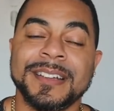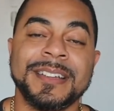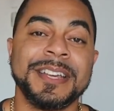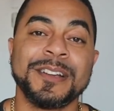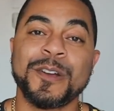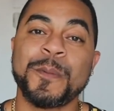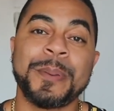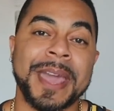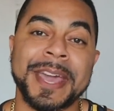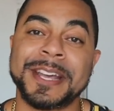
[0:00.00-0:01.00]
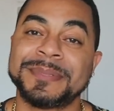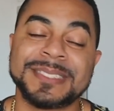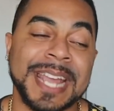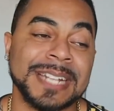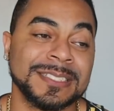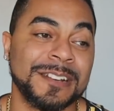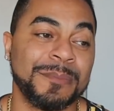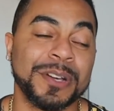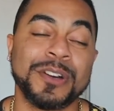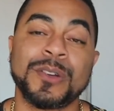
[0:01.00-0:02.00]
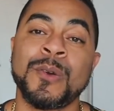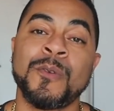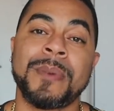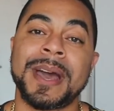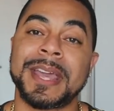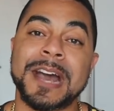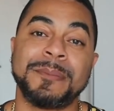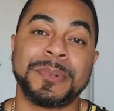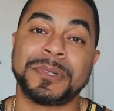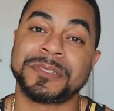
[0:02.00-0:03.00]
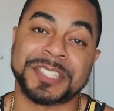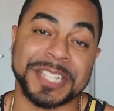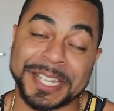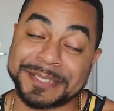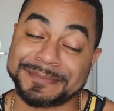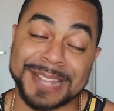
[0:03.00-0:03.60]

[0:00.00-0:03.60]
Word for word: here go Pam standing up with her kumbaya bullshit.